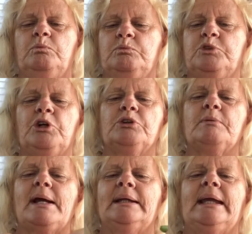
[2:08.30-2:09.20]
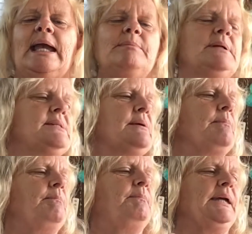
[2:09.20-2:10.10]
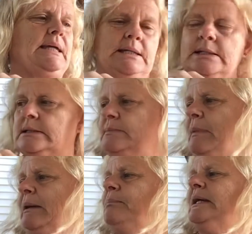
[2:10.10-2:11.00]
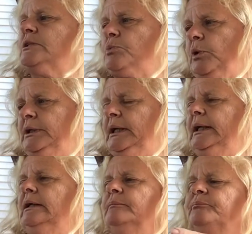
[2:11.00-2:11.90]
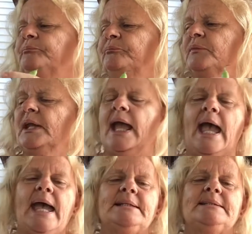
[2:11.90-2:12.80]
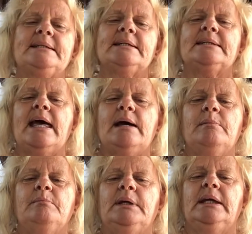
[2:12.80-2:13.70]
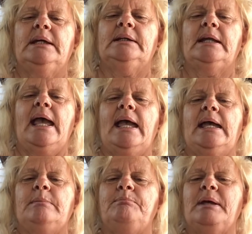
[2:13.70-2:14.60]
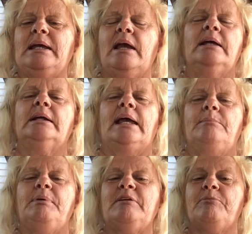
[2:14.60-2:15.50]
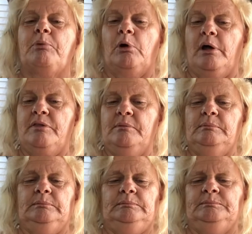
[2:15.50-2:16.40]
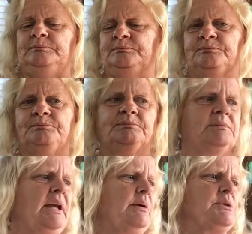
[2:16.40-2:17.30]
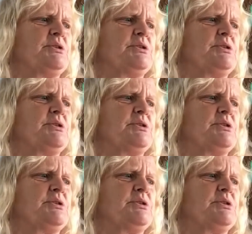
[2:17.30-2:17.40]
turned around and gave me some beans, made beans one night, and did them in a beef broth. It was